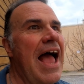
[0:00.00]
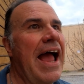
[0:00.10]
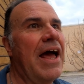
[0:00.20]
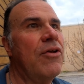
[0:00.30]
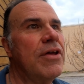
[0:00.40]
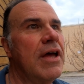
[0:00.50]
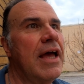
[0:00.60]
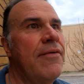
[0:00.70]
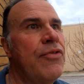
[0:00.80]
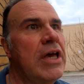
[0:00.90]
and
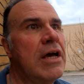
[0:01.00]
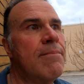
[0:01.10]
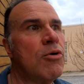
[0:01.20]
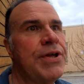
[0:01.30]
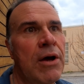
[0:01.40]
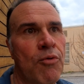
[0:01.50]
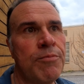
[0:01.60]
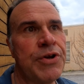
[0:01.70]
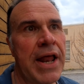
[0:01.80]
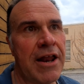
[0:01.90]
in the uh, motel
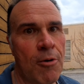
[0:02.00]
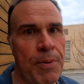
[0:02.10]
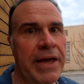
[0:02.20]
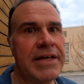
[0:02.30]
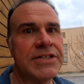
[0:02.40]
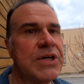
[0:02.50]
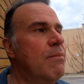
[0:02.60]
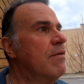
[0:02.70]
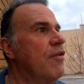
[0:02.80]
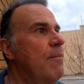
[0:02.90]
room tonight, I'll play you
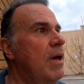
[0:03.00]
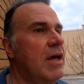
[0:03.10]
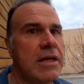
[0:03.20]
some of them.